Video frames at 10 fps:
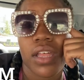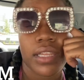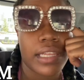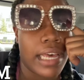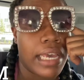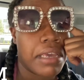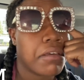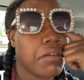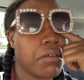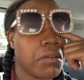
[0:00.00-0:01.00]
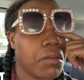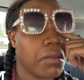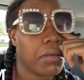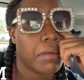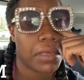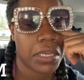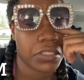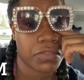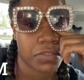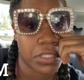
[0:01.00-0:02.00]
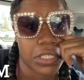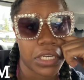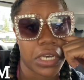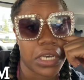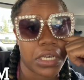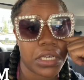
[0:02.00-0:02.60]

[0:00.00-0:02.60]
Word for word: Like Where you get one from? It's really hot.